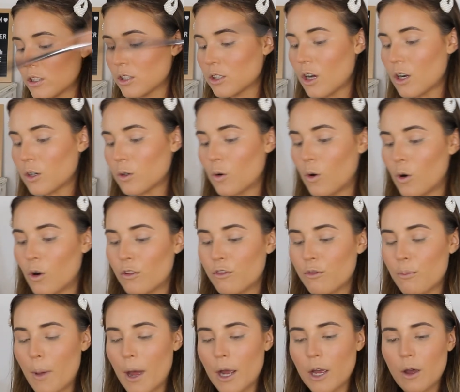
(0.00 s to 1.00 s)
start
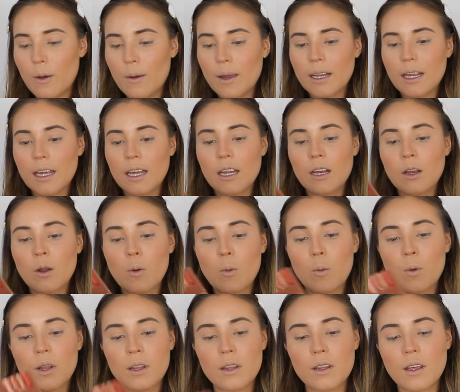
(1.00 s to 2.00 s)
off by going in
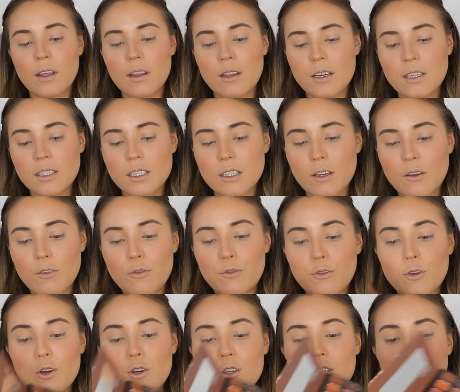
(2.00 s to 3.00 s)
with this
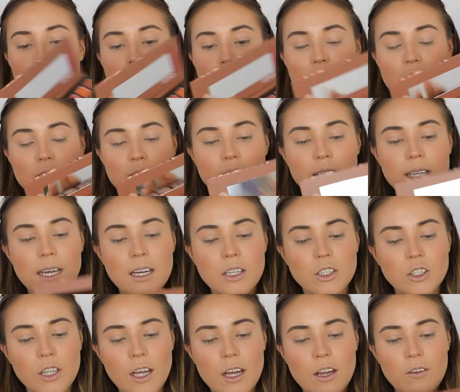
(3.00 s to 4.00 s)

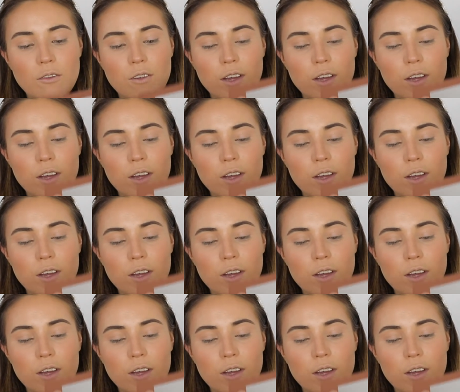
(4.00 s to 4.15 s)
second shade over